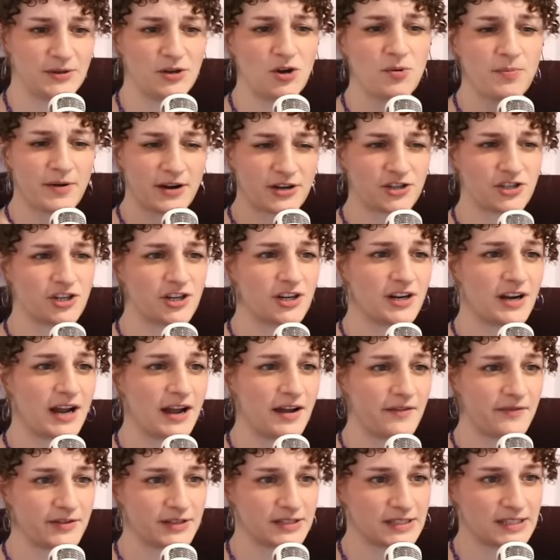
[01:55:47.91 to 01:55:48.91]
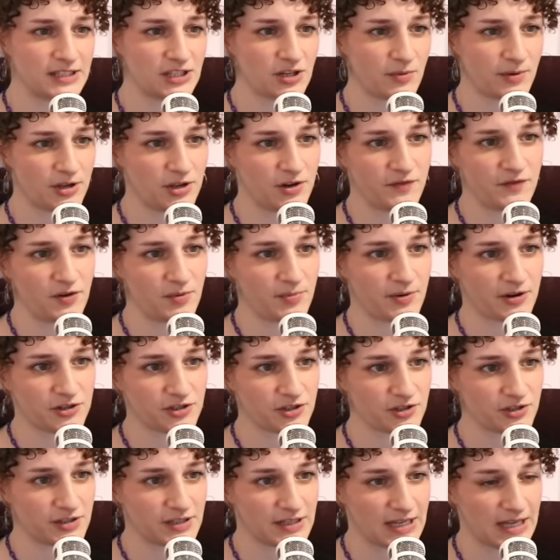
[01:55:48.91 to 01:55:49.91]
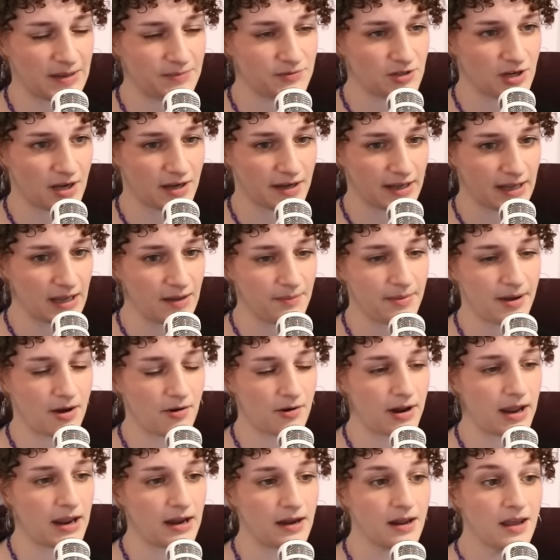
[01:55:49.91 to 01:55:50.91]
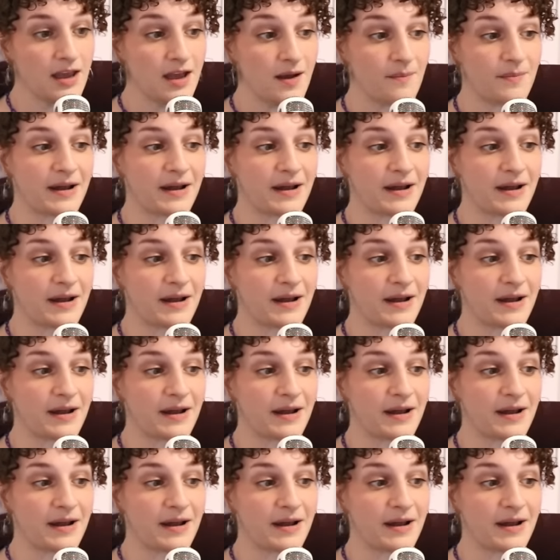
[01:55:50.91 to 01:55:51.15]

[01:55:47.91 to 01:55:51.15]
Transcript: But no pressure. I obviously don't want you to feel pressure to keep talking about it.